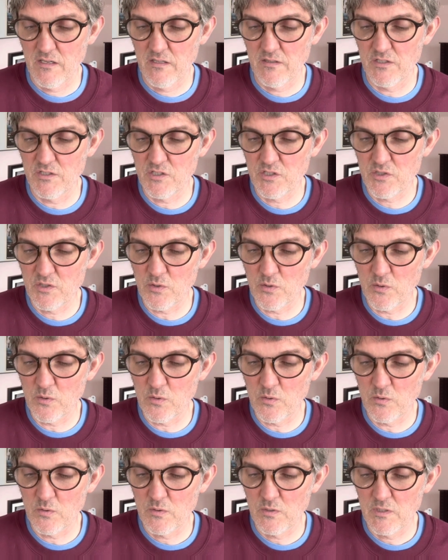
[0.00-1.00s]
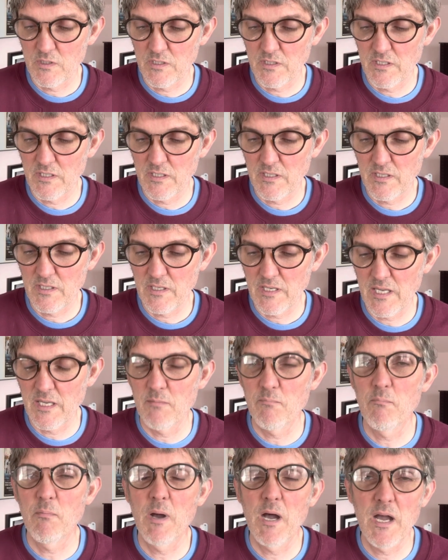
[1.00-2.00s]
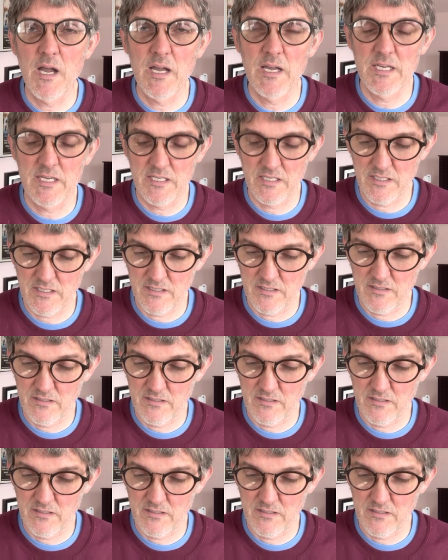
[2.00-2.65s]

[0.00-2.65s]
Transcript: the soul and mind